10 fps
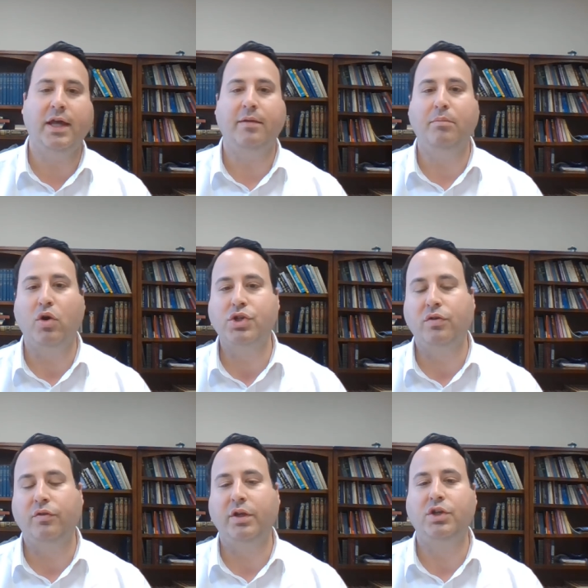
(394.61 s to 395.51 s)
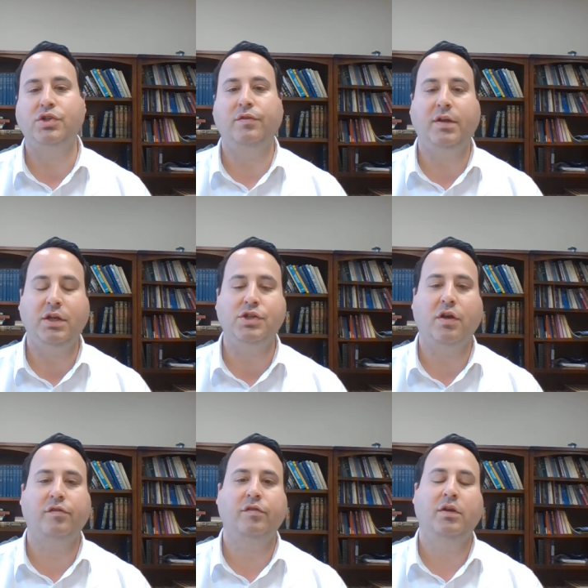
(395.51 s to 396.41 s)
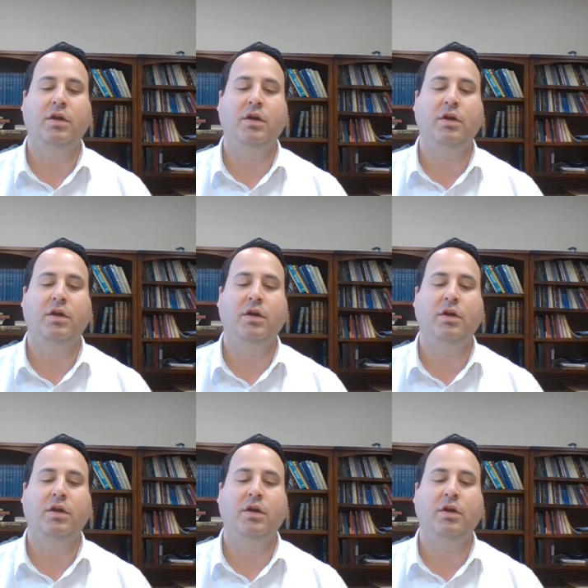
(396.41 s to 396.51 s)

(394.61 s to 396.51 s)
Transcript: and emotional need should teach us